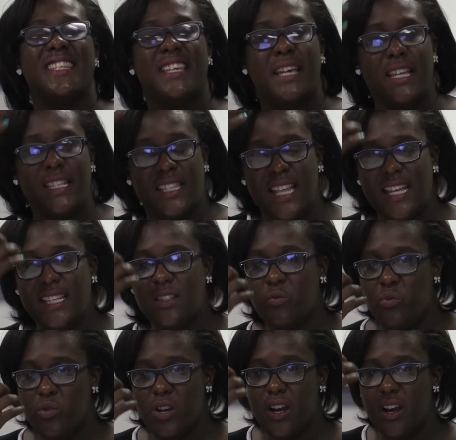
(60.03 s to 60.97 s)
Because
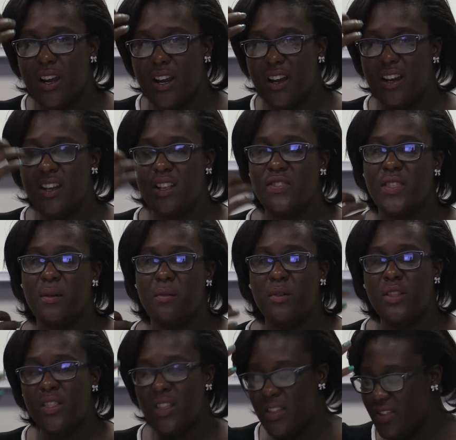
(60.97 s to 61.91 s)
that's where
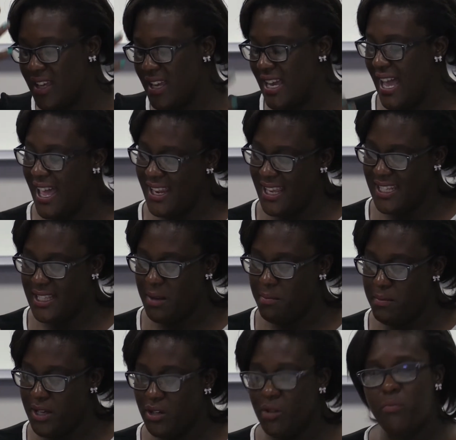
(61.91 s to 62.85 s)
it's a
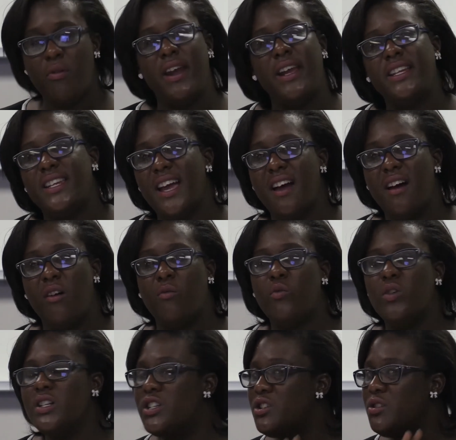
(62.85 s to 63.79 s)
mental breakdown.
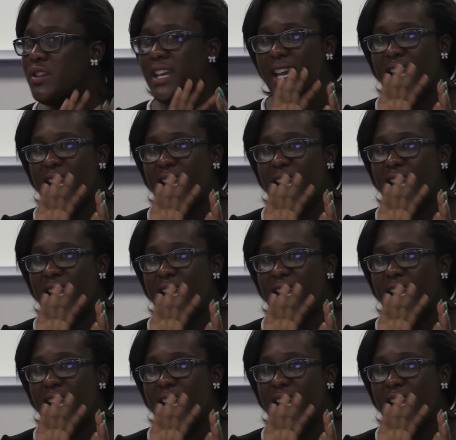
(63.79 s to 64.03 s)
Once you